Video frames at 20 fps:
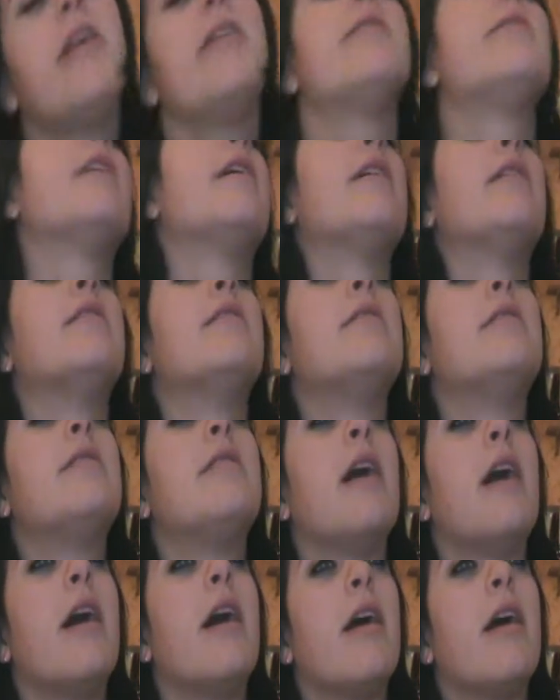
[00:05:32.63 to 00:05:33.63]
he says
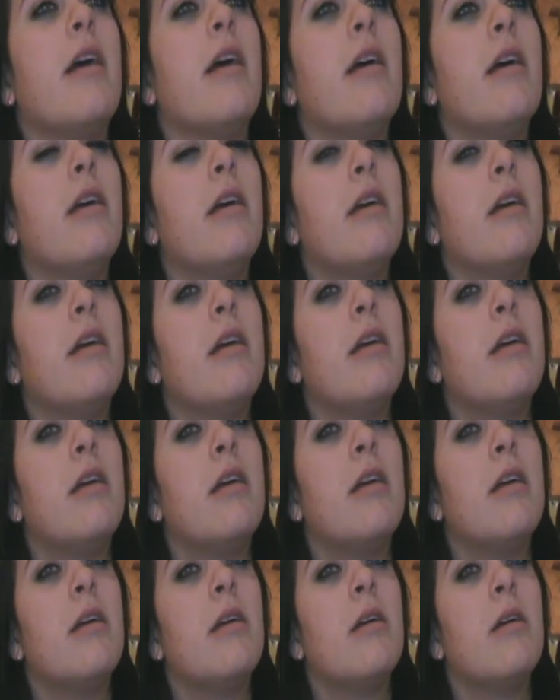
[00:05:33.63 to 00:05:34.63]
that.
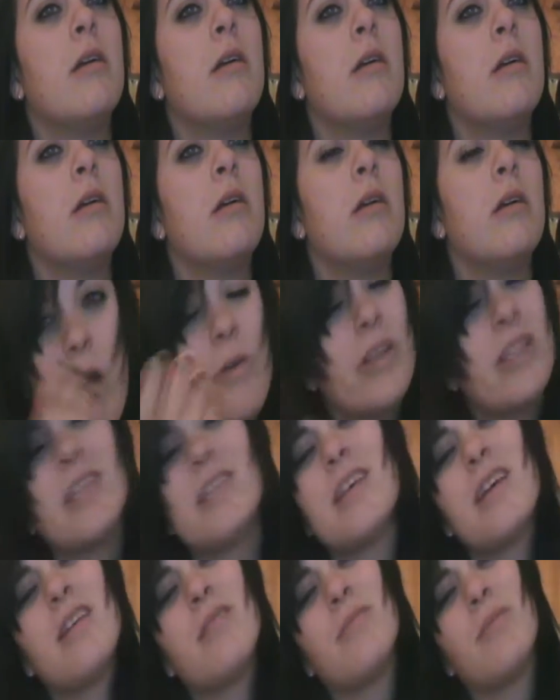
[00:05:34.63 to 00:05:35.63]
Well, he
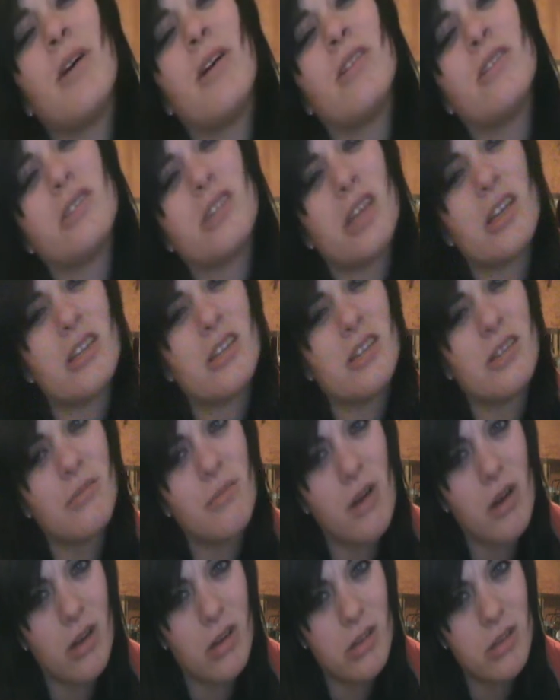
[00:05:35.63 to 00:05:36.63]
says I apologize too
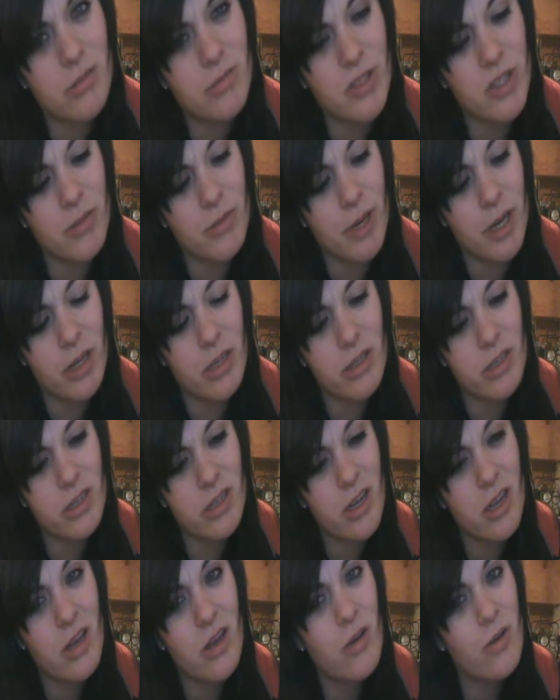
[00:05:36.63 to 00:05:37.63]
much, too much,
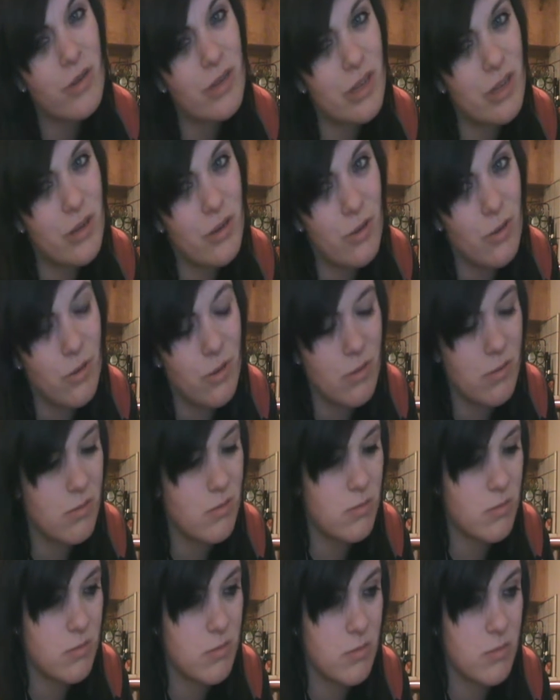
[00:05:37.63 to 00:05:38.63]
which I do.
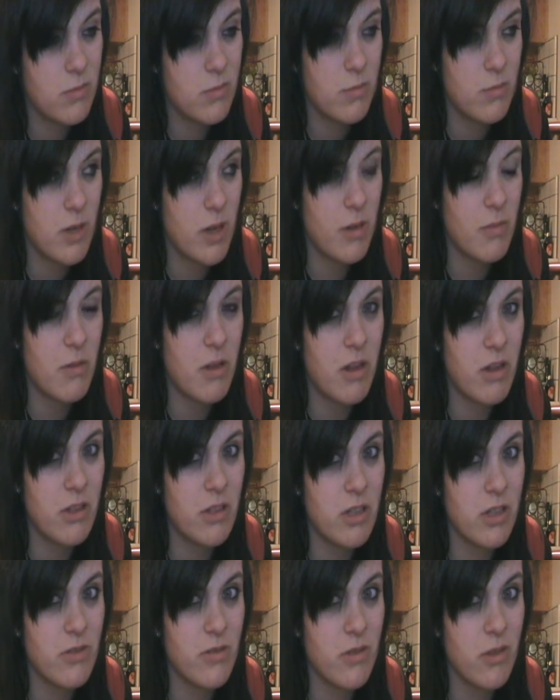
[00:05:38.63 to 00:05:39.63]
And I
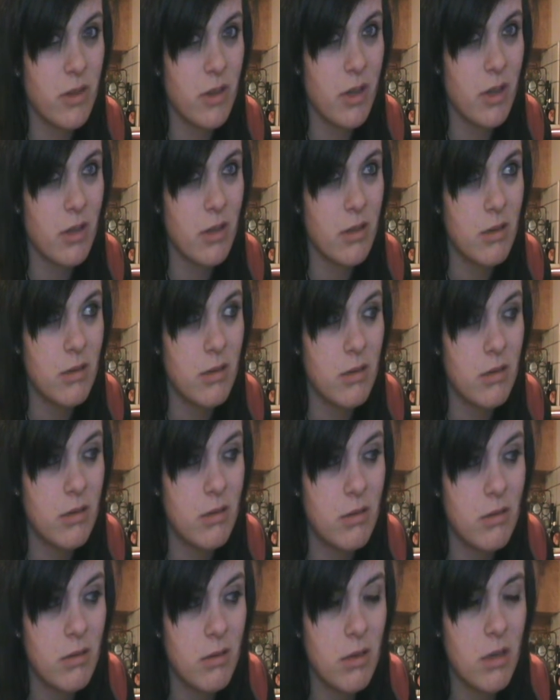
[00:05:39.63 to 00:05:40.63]
apologize for that.
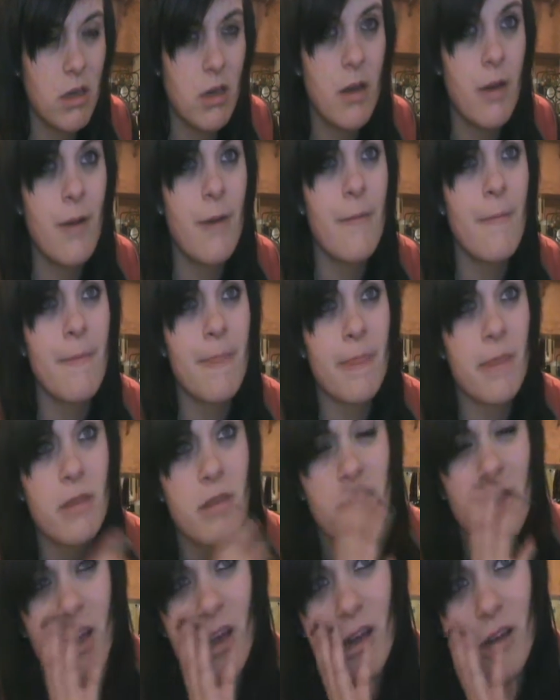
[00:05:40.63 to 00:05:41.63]

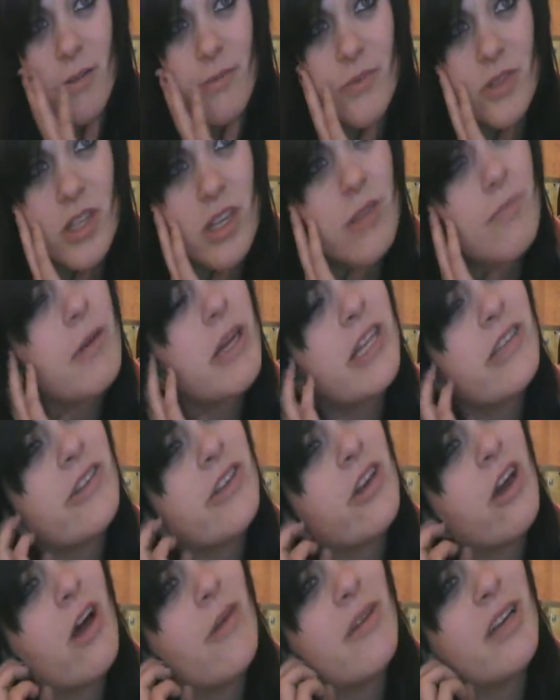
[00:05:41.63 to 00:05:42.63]
Yeah. See, but it's a
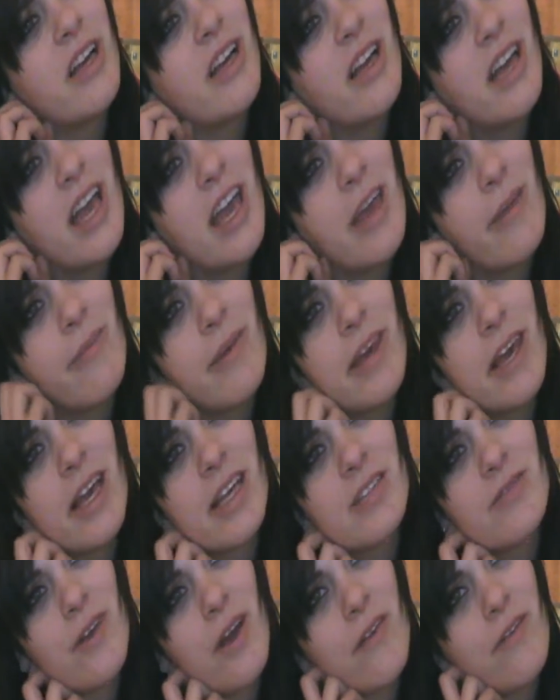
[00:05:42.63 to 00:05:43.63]
Yamaha A P
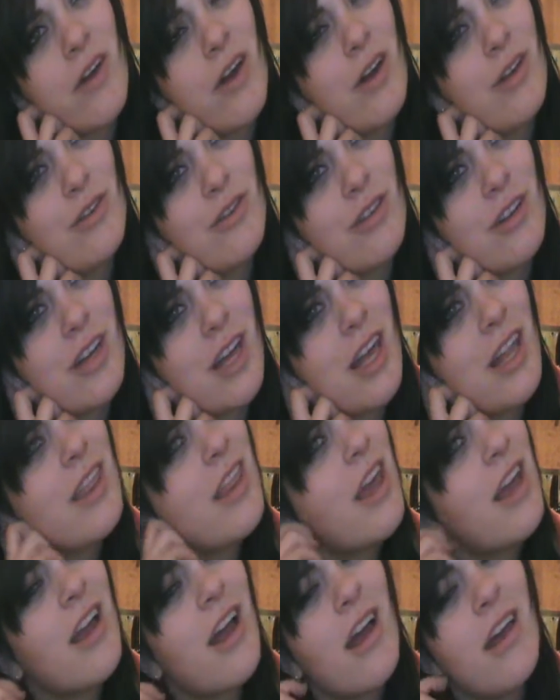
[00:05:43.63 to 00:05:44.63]
X five hundred, and
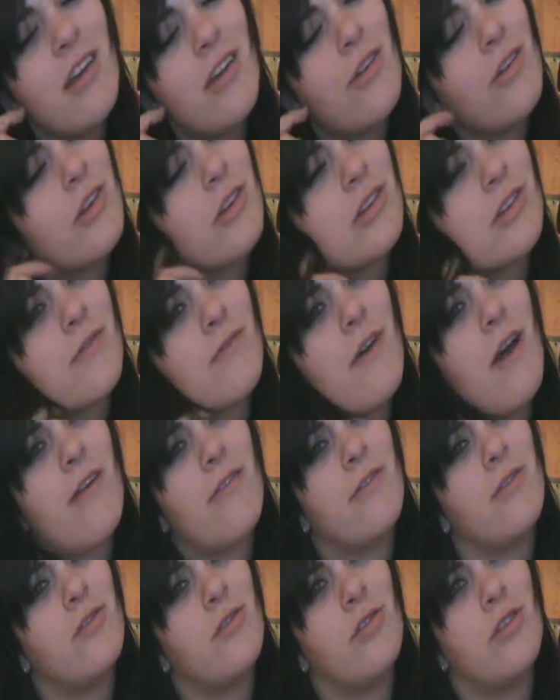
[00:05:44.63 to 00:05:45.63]
like I know there's a
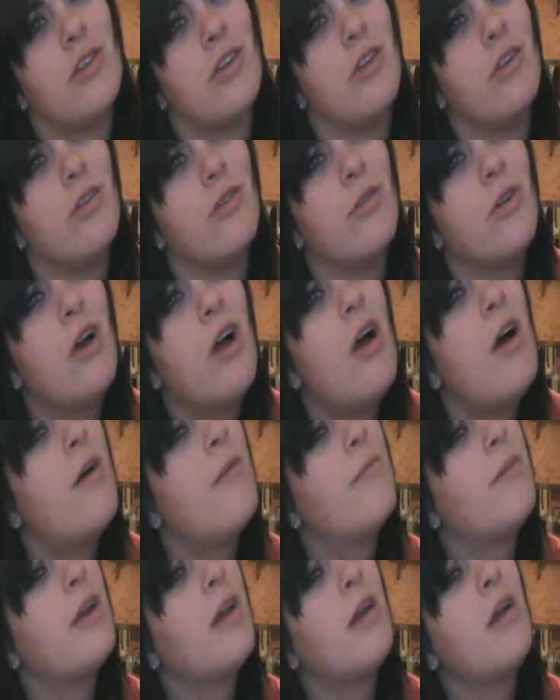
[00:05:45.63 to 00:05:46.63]
five hundred too,
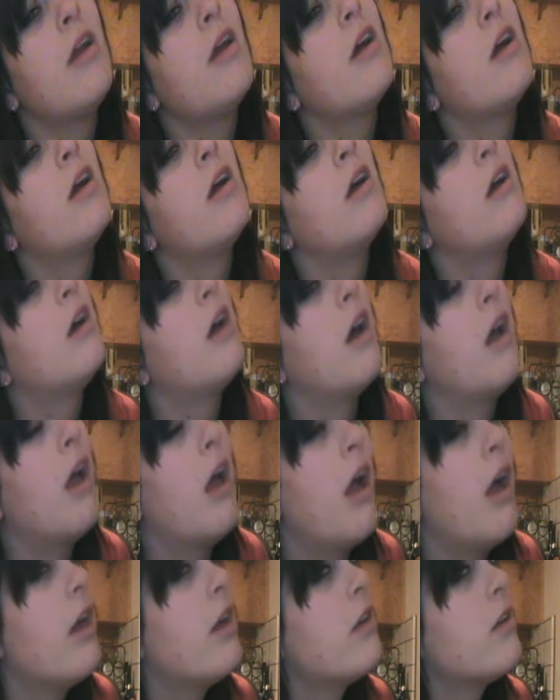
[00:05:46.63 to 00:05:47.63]
but I,
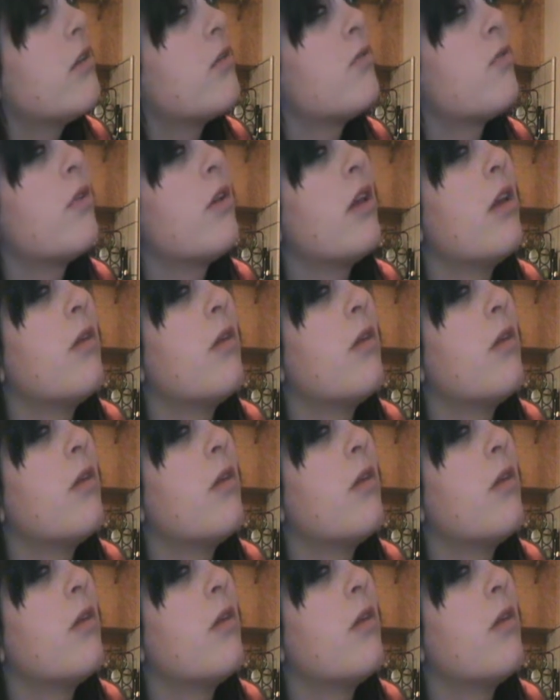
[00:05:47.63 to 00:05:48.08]
I just